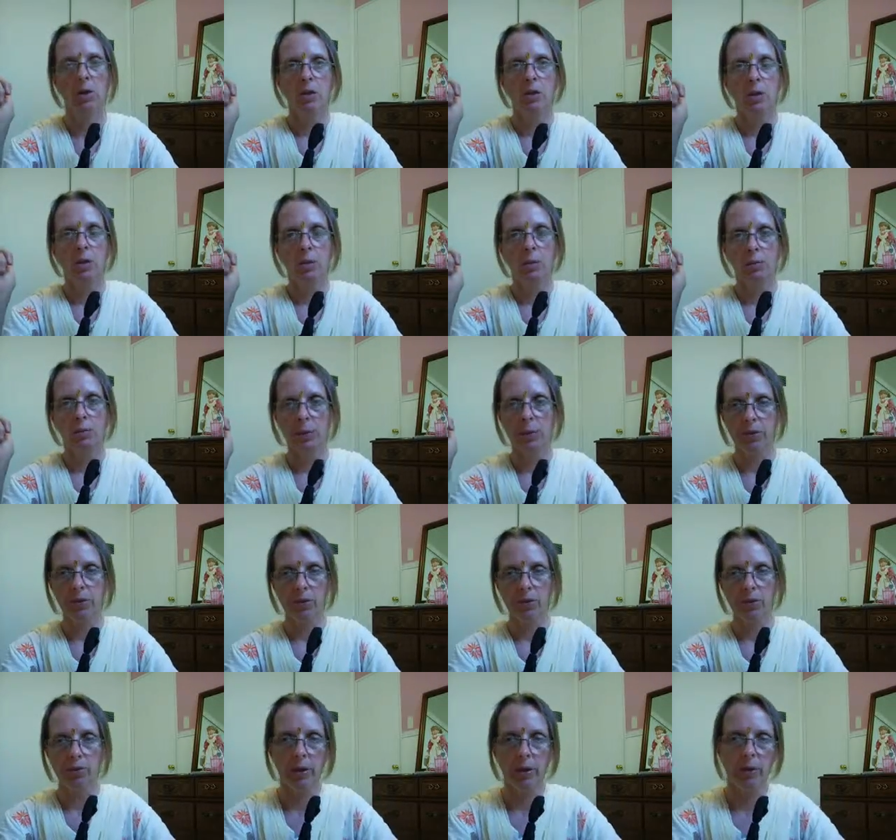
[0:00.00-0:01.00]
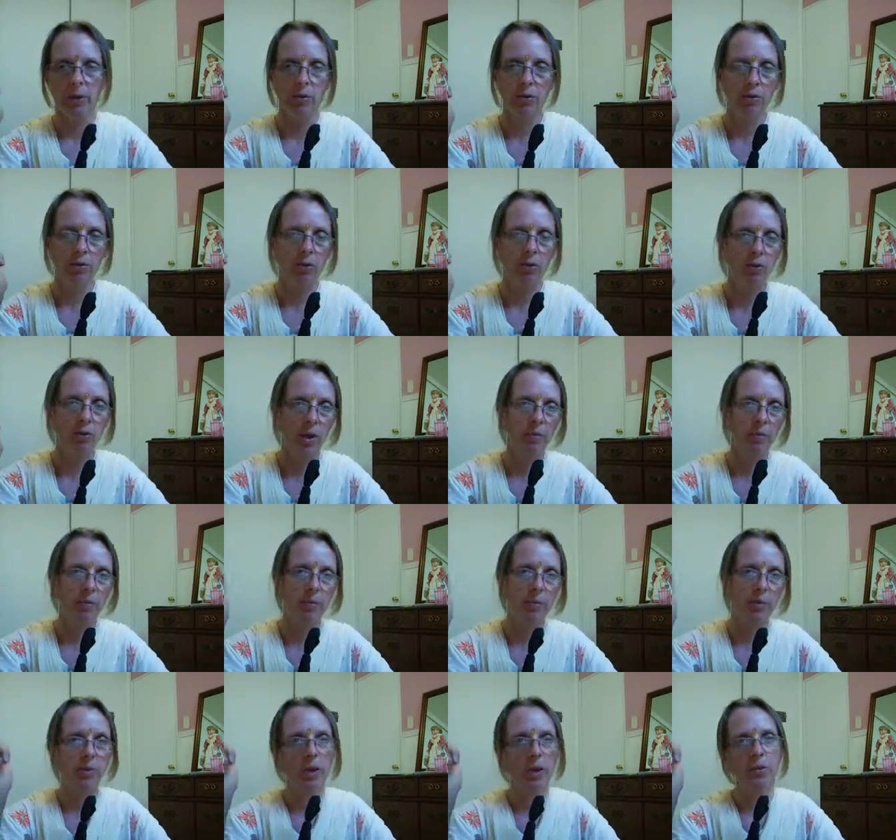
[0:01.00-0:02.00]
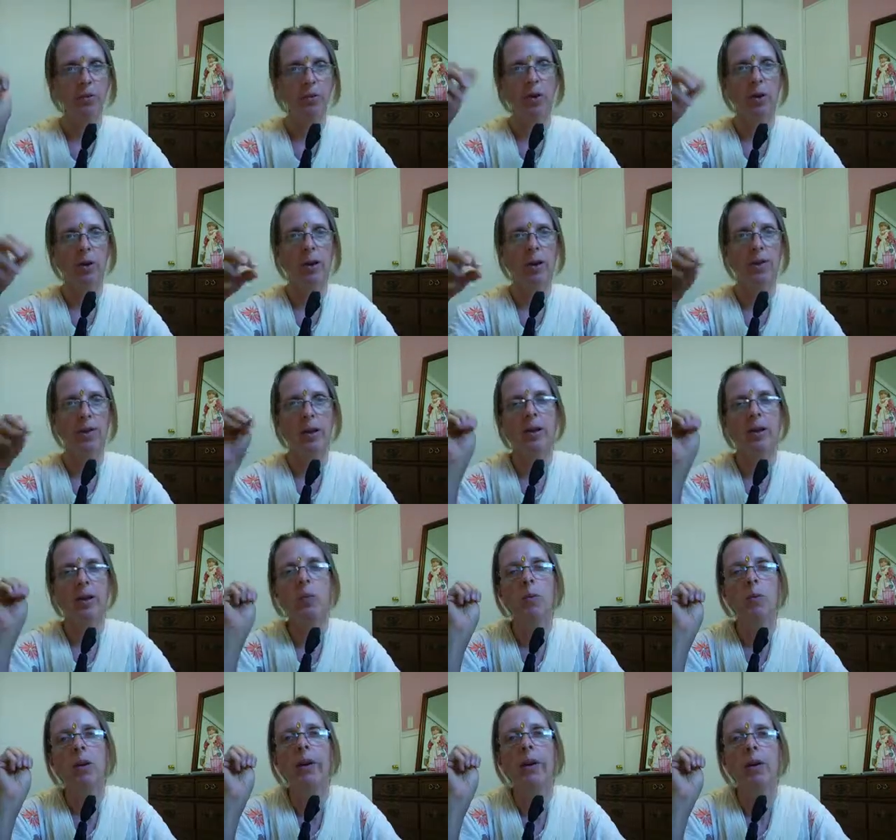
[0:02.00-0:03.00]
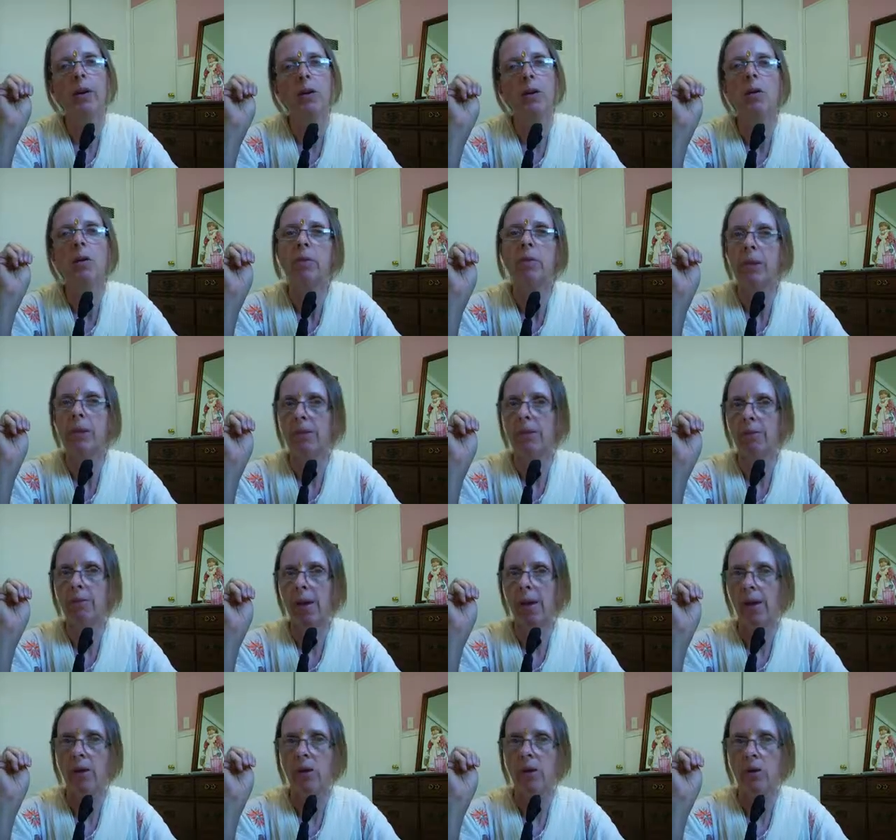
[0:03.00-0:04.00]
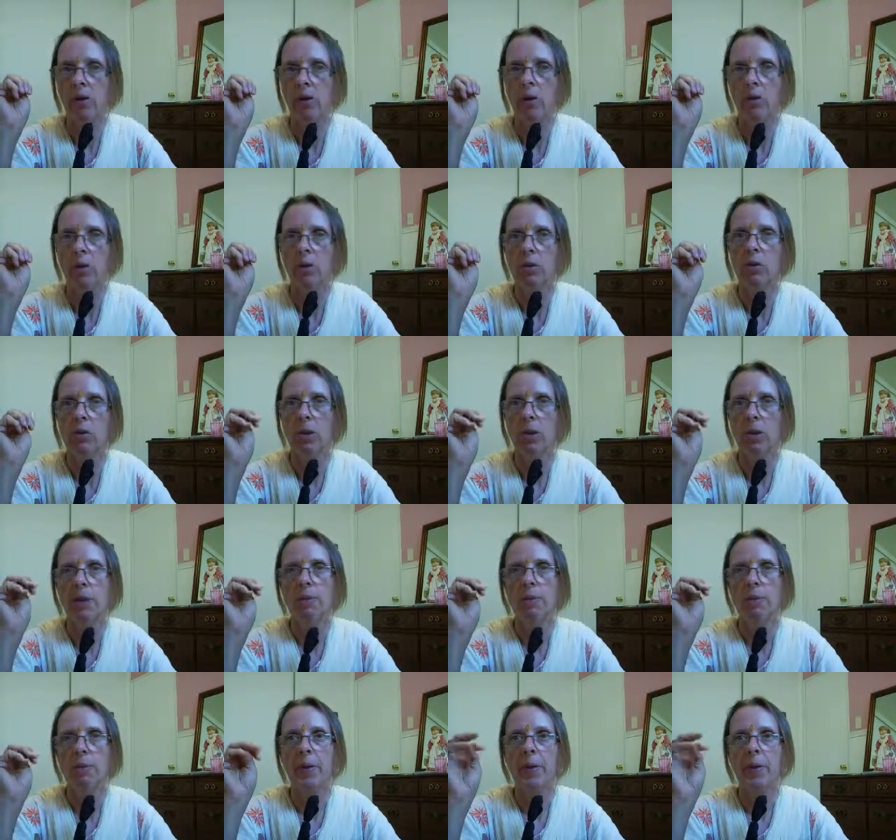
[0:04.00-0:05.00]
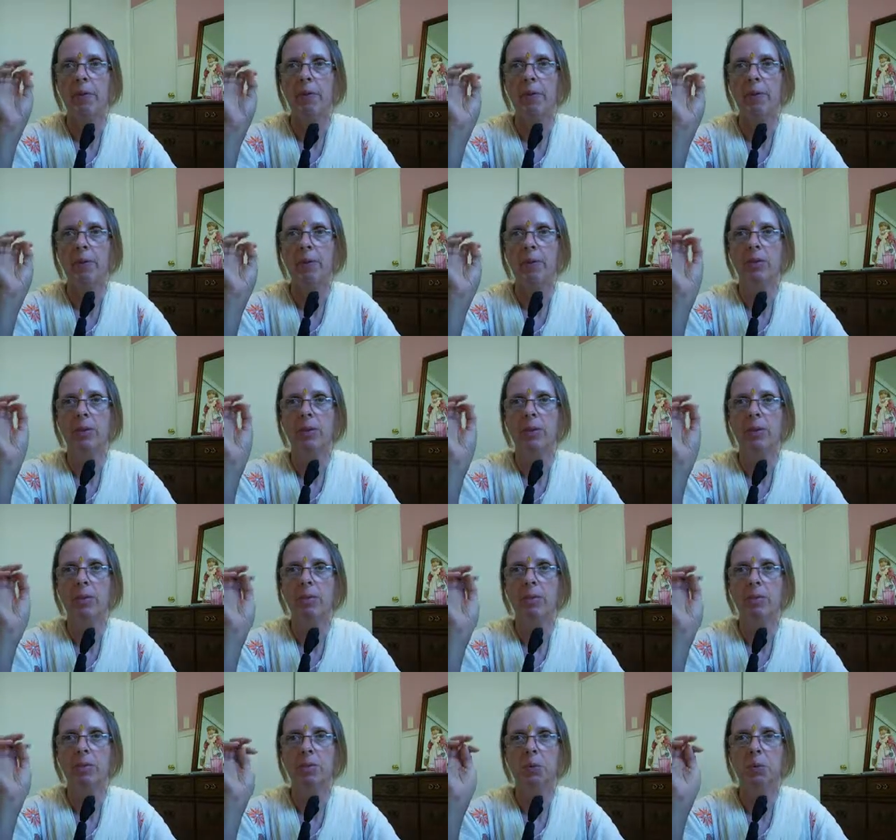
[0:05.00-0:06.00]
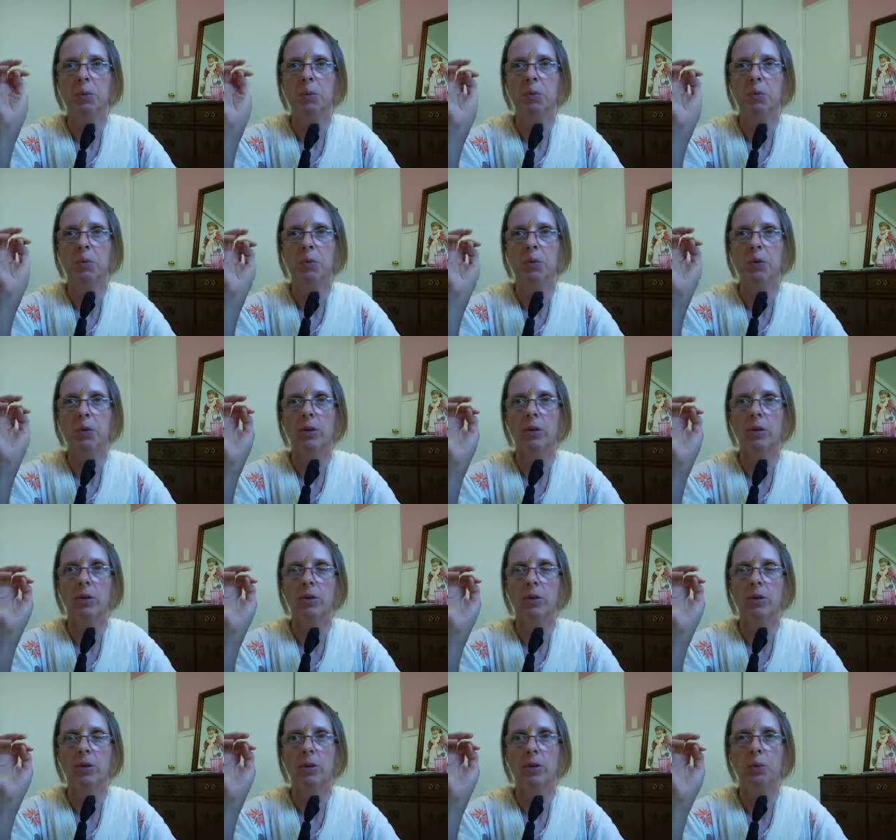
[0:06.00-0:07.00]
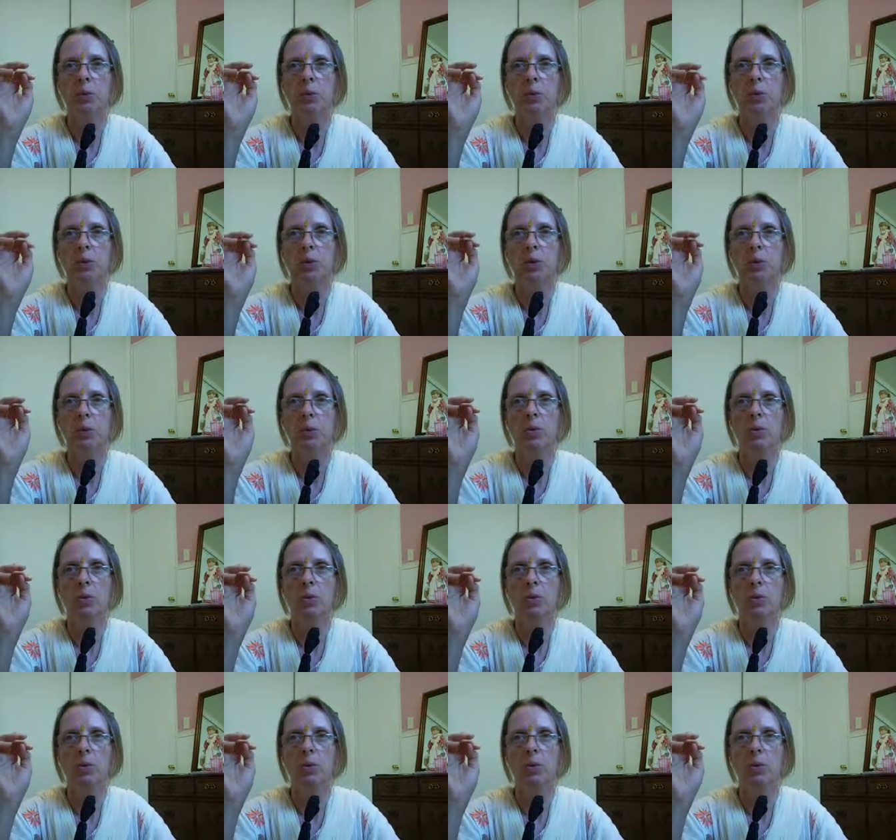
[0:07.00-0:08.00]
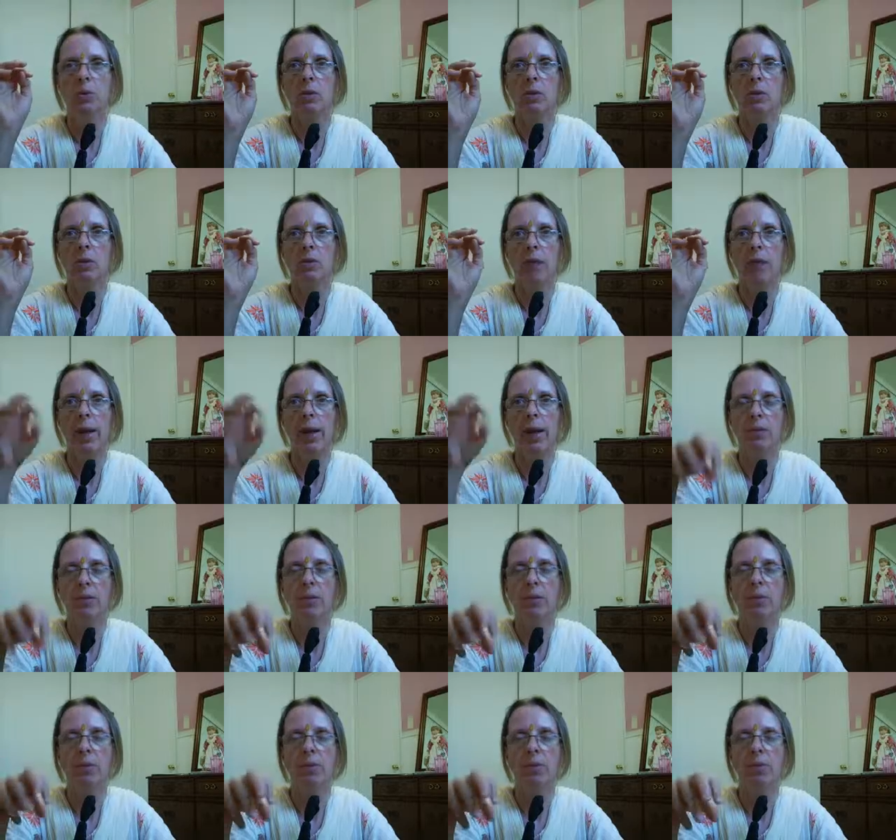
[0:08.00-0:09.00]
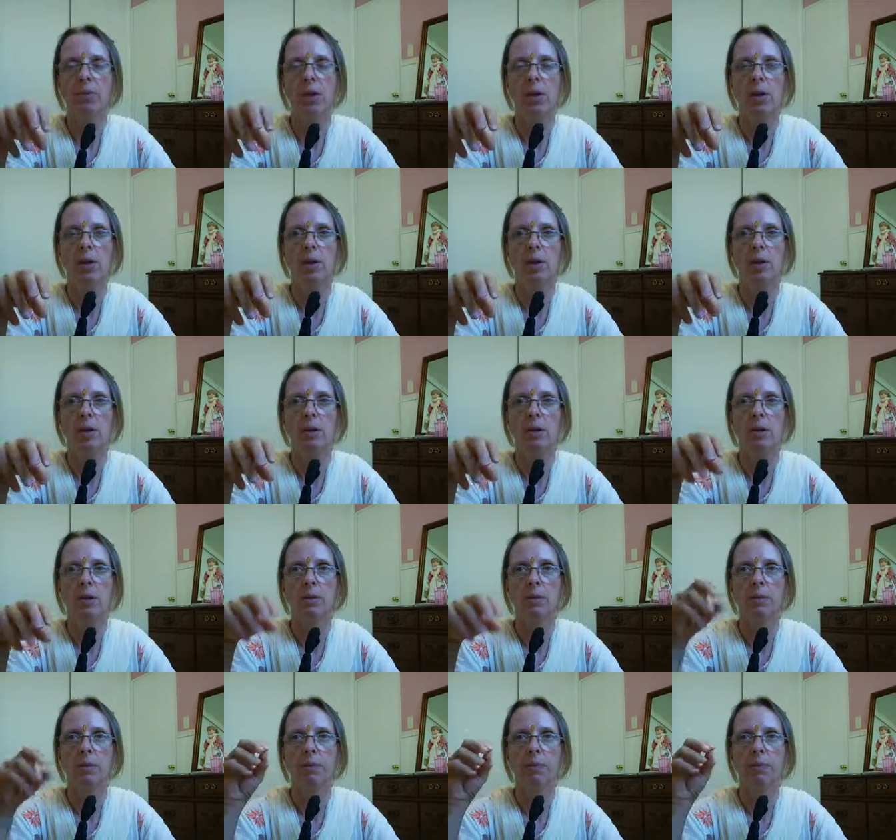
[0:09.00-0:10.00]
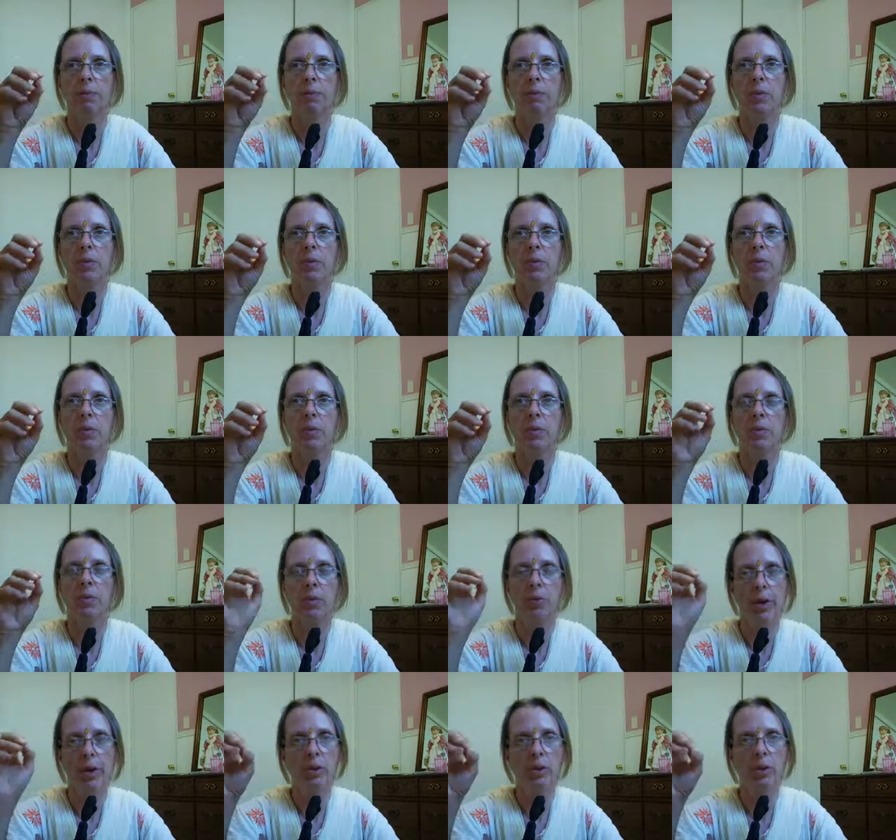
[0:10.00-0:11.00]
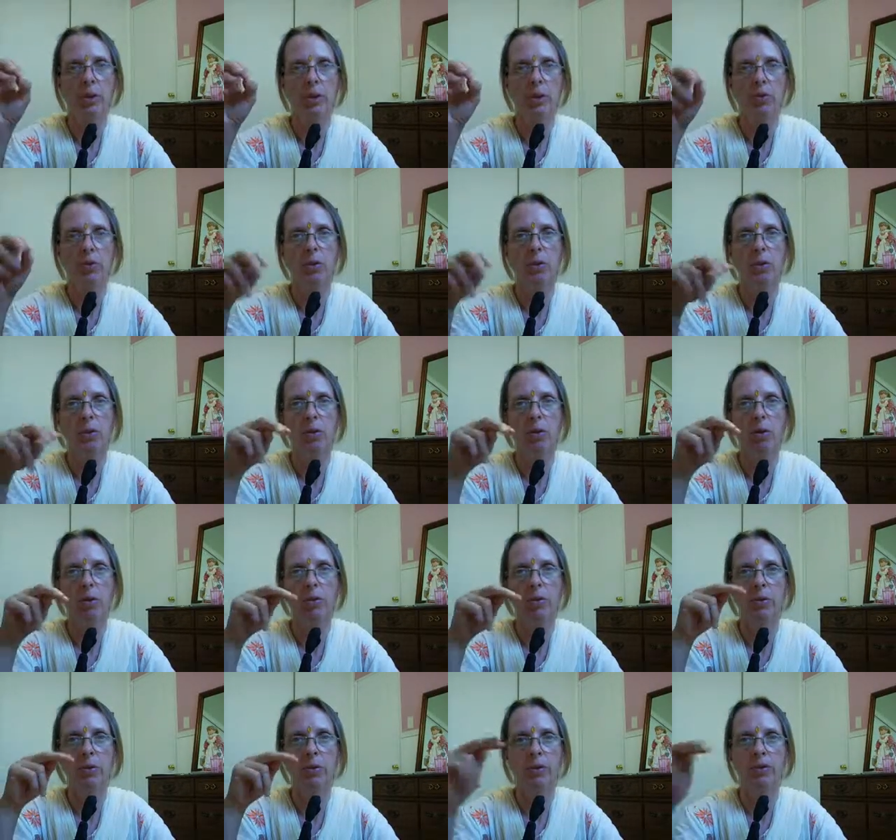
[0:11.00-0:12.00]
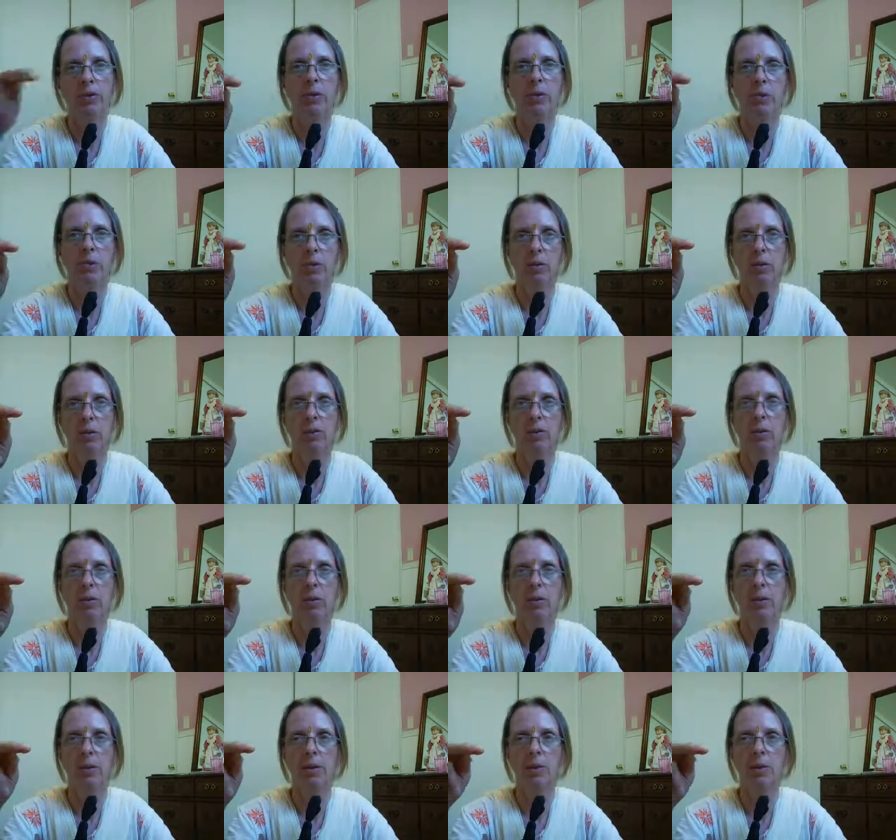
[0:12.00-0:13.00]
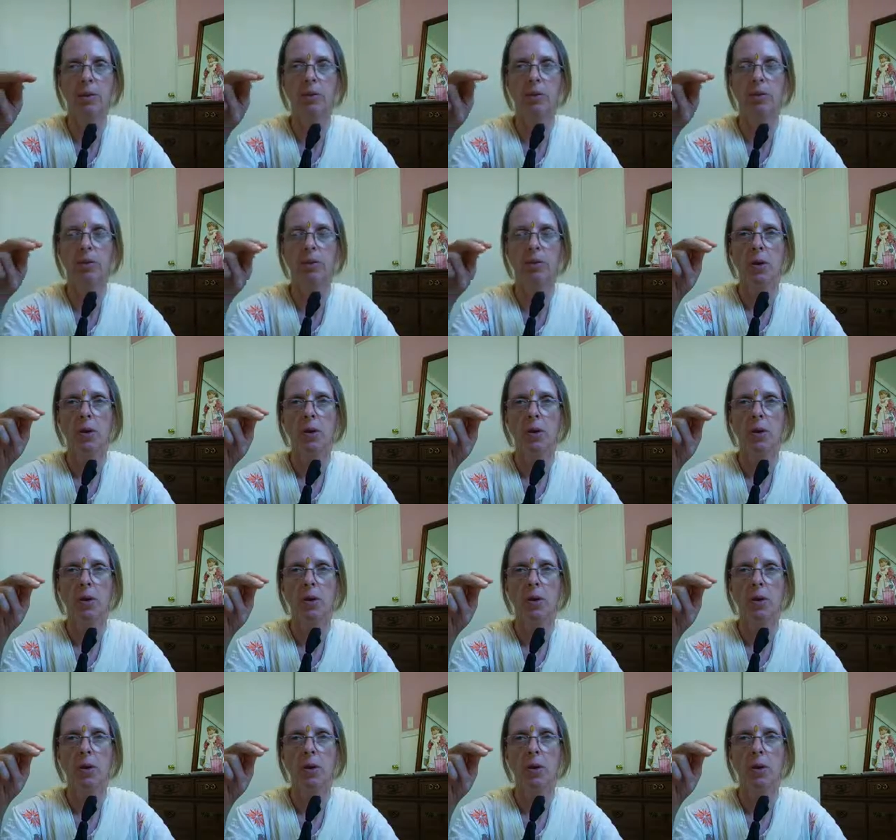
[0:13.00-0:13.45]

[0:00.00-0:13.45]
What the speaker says: The precious metals, the gems, etc., and they didn't want to let go of any of that, of course. And basically people were forced to use that sort of thing in trade with each other over distances. In other words,